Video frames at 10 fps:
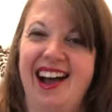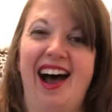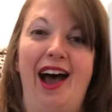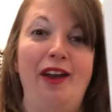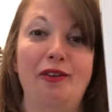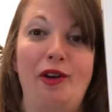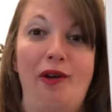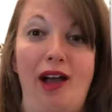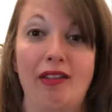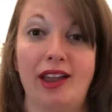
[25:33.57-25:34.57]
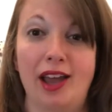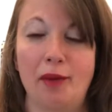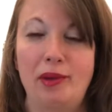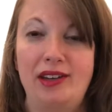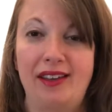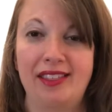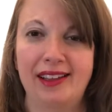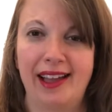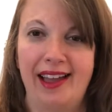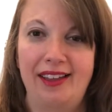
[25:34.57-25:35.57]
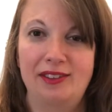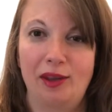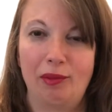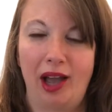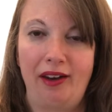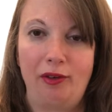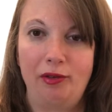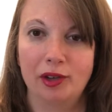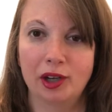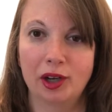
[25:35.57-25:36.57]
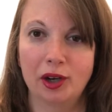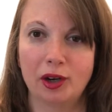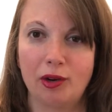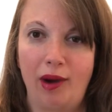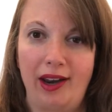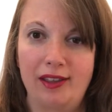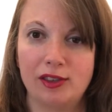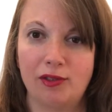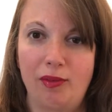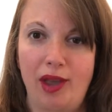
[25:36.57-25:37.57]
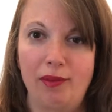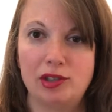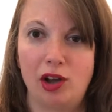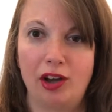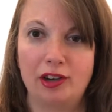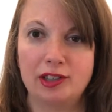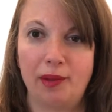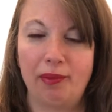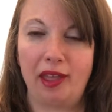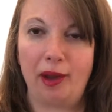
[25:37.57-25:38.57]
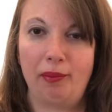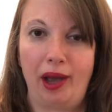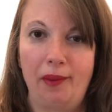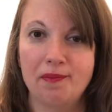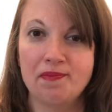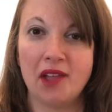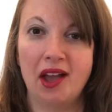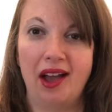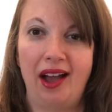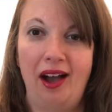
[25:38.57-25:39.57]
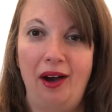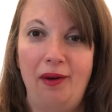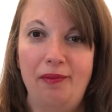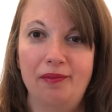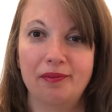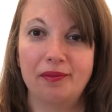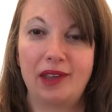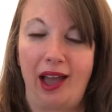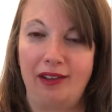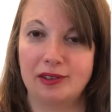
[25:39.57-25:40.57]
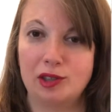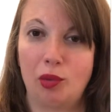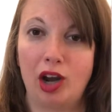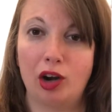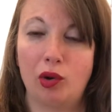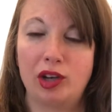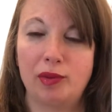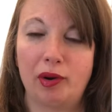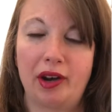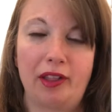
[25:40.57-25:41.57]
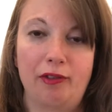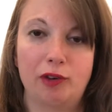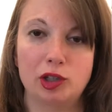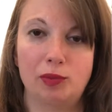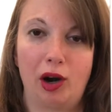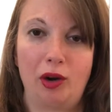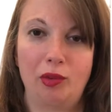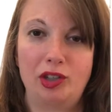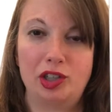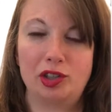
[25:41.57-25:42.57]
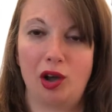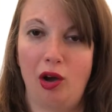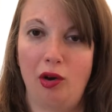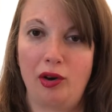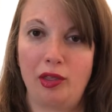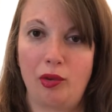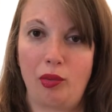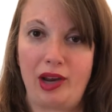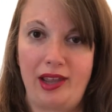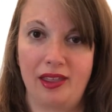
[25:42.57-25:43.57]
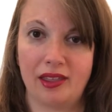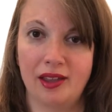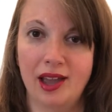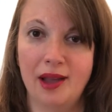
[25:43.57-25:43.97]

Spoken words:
I don't know how that happened. I think I had some kind of credits from Amazon or something, but yeah, so we are going to be reading the first part, which is called The Wreath.